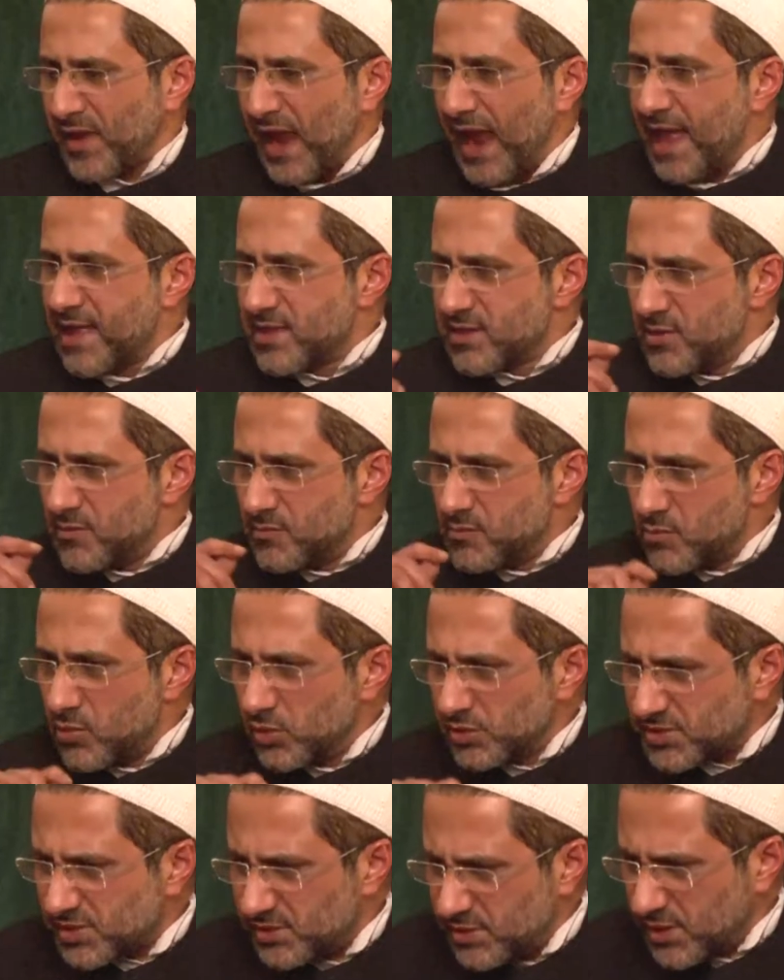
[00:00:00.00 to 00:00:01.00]
And the
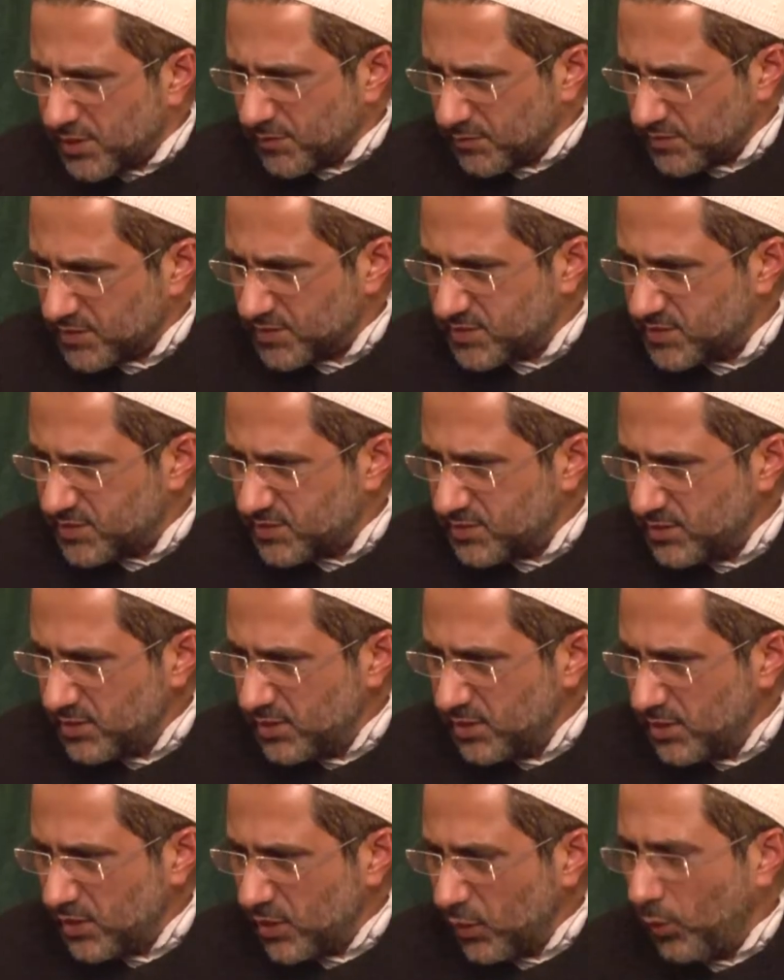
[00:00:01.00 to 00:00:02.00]
Muslims
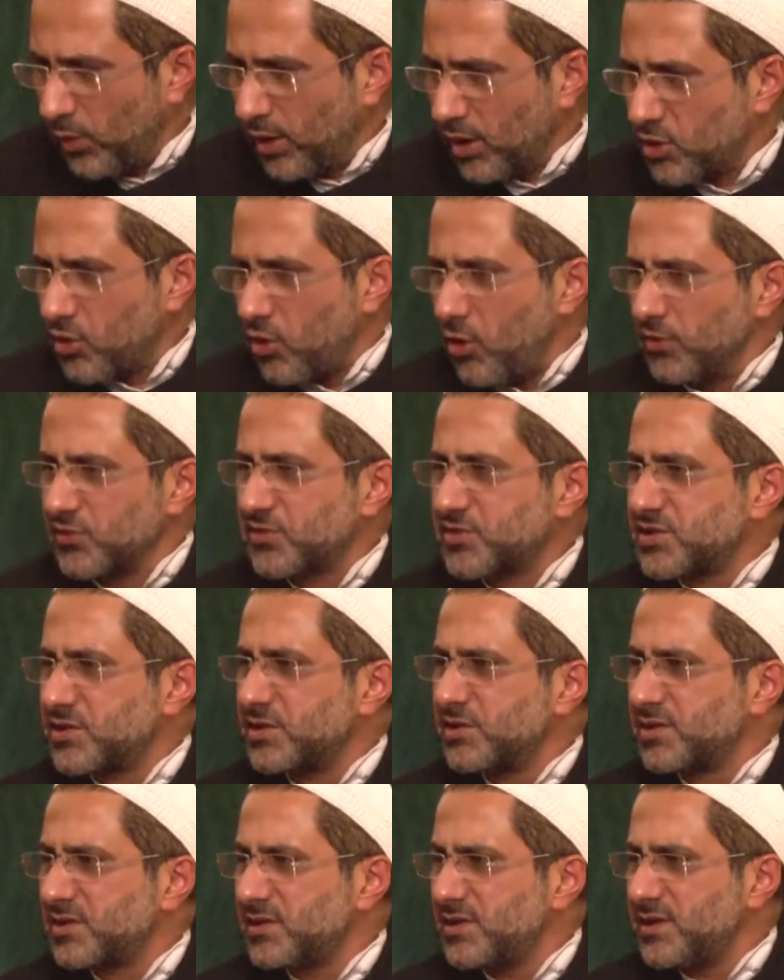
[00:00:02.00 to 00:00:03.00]
were
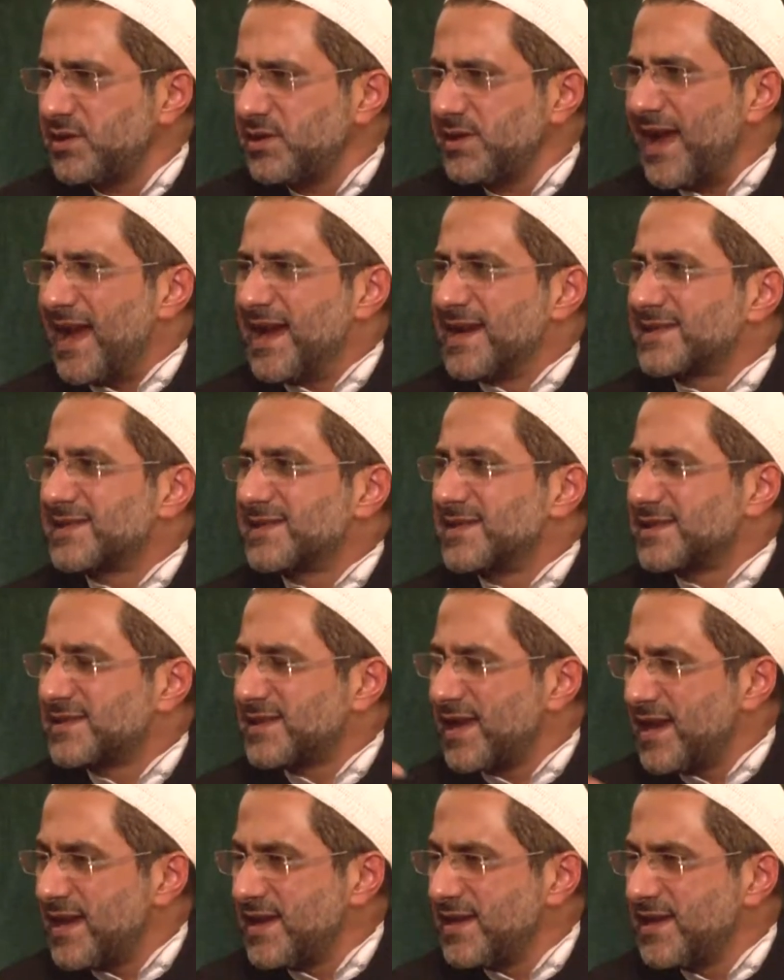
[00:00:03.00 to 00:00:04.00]
constantly
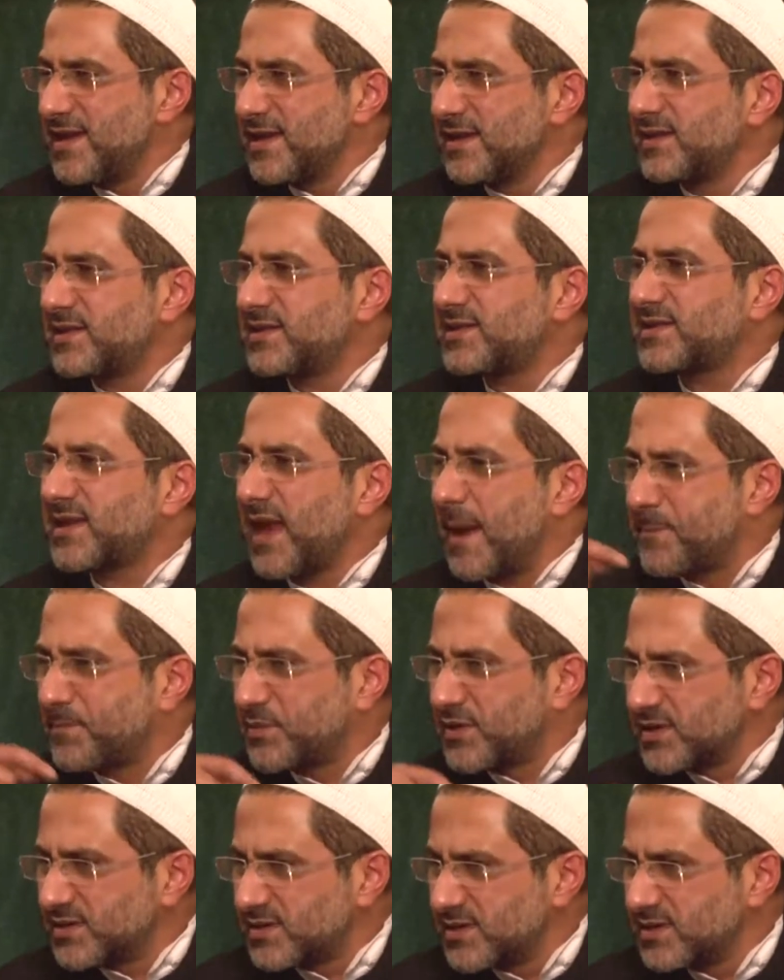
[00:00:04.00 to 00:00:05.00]
entertaining
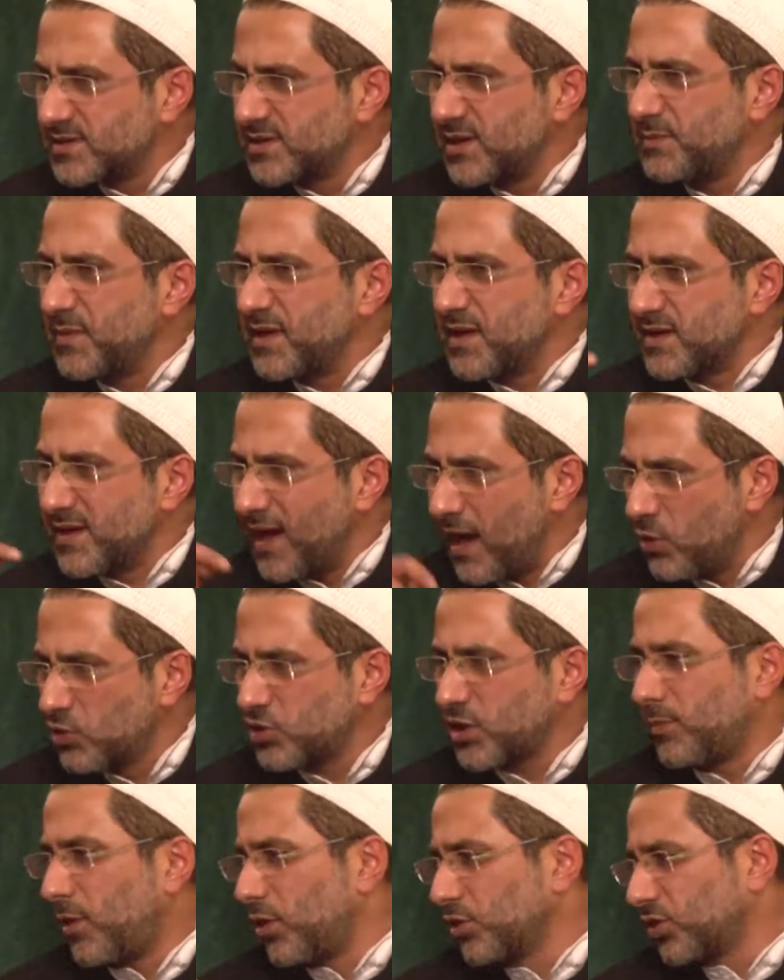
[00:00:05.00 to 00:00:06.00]
skepticism and
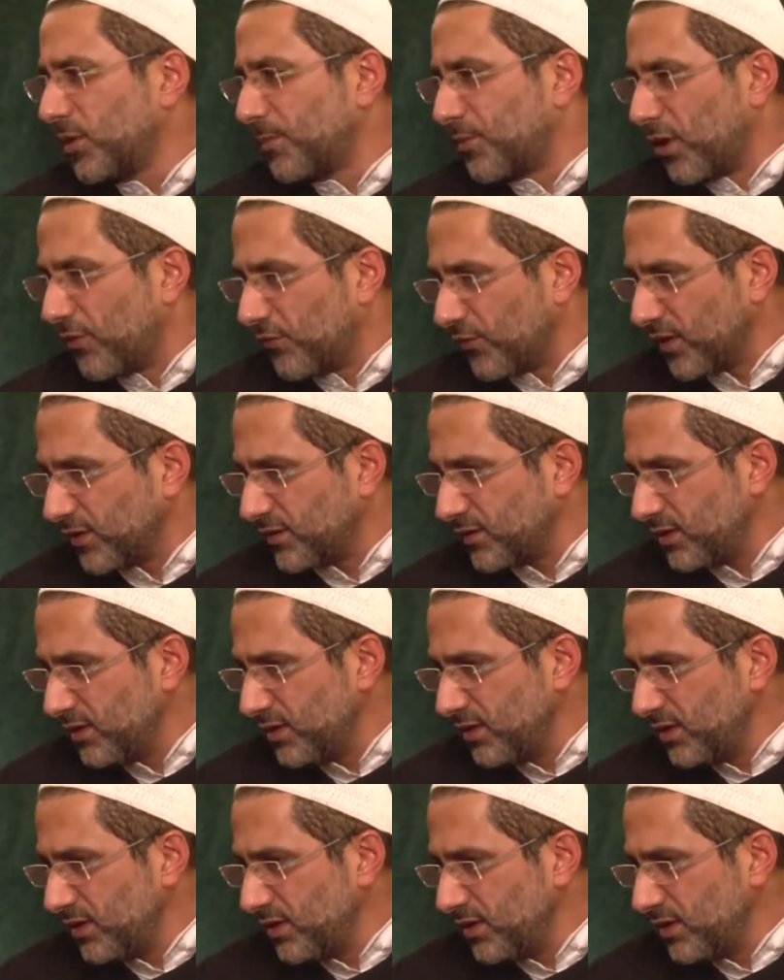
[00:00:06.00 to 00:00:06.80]
doubt about the Prophet.